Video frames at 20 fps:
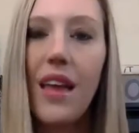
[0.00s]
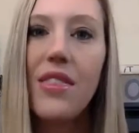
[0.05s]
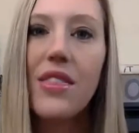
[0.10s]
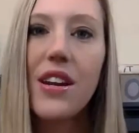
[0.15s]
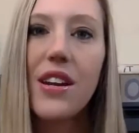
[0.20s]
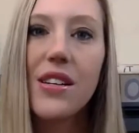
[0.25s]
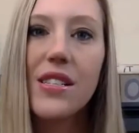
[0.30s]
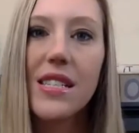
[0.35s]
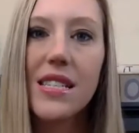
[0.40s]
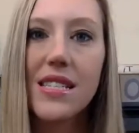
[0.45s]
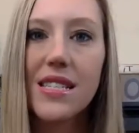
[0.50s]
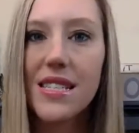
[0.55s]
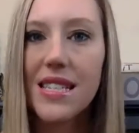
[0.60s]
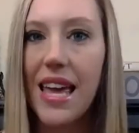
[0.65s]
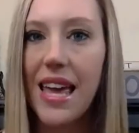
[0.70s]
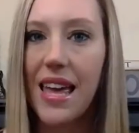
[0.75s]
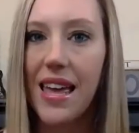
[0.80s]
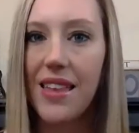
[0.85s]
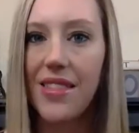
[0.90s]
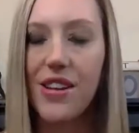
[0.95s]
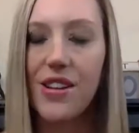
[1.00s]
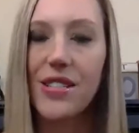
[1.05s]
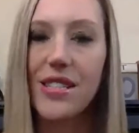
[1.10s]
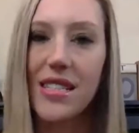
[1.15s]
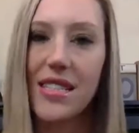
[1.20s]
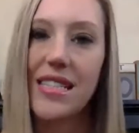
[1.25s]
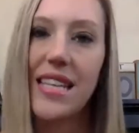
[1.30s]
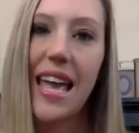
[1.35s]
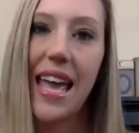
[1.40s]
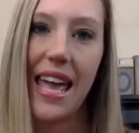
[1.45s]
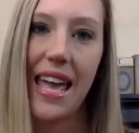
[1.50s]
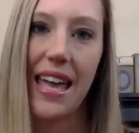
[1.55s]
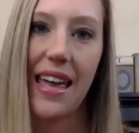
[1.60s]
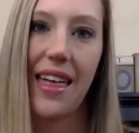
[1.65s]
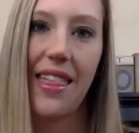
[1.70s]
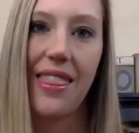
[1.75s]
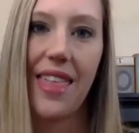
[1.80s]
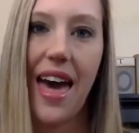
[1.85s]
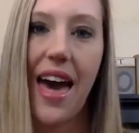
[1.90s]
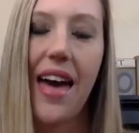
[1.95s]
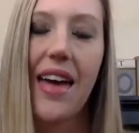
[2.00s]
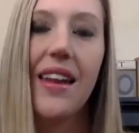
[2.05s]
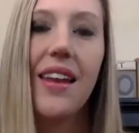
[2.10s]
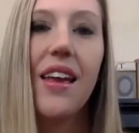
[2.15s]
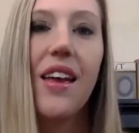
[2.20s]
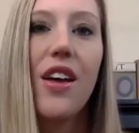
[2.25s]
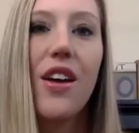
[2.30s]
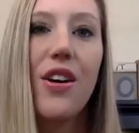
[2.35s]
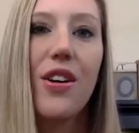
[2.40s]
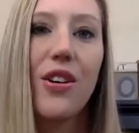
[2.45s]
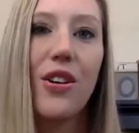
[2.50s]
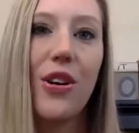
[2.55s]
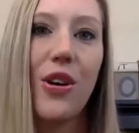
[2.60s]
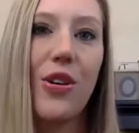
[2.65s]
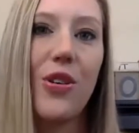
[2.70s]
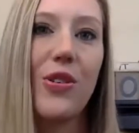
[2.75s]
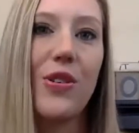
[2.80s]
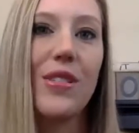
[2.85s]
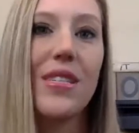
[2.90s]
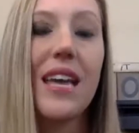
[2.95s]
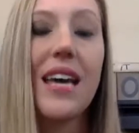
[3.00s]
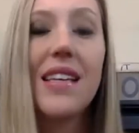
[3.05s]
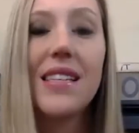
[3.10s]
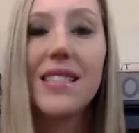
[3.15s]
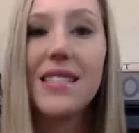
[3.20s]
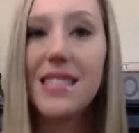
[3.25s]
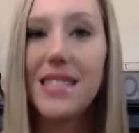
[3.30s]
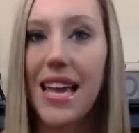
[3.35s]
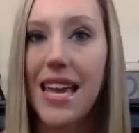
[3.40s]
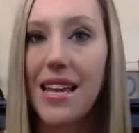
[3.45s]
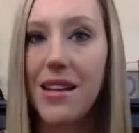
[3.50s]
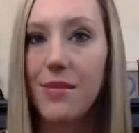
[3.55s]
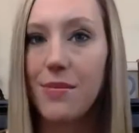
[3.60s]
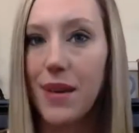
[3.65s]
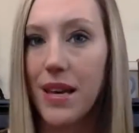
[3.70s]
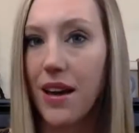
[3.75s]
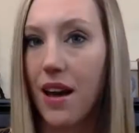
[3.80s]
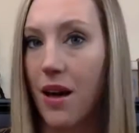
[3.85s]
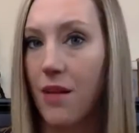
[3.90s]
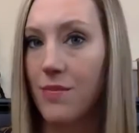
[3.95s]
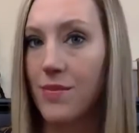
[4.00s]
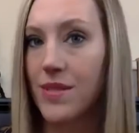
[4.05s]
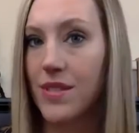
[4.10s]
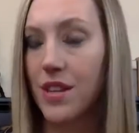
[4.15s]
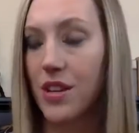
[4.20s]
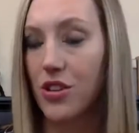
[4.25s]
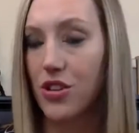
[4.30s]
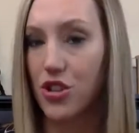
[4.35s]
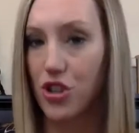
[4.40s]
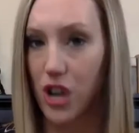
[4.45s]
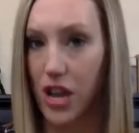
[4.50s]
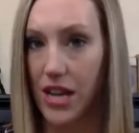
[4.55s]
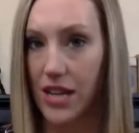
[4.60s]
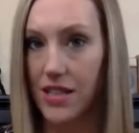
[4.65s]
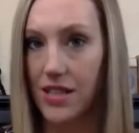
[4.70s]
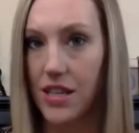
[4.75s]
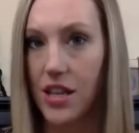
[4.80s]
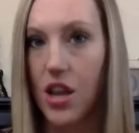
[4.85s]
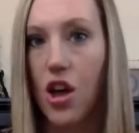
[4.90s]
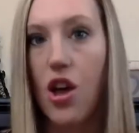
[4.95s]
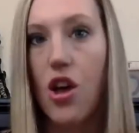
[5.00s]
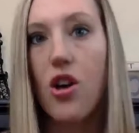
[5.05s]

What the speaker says: There's a saying that goes, a state becomes a trait,